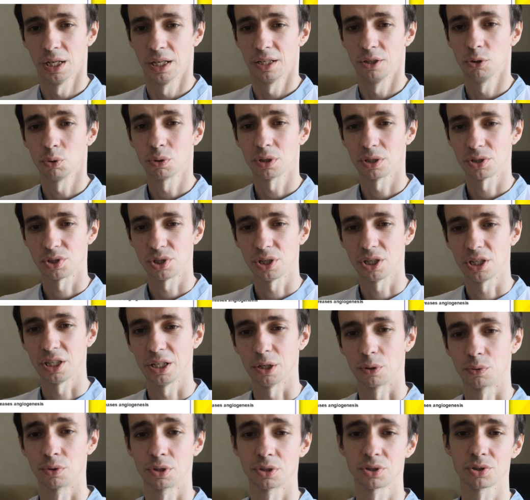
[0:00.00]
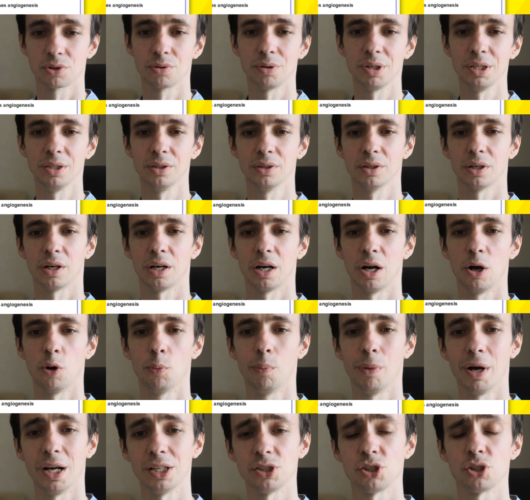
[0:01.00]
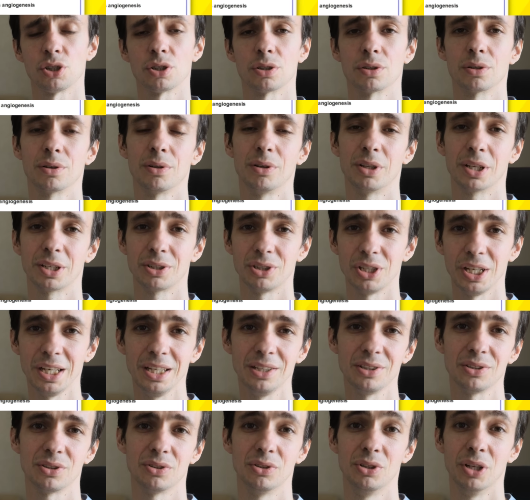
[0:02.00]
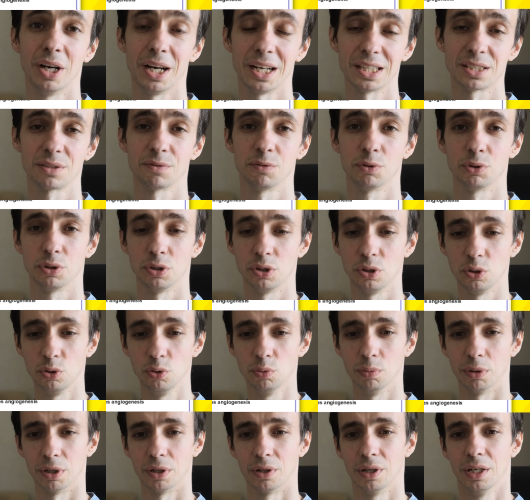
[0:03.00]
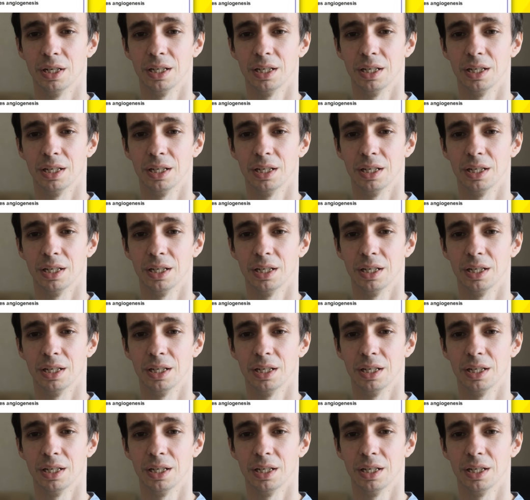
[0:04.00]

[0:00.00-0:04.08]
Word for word: You can see here on the screen how much lactate does for the tumor.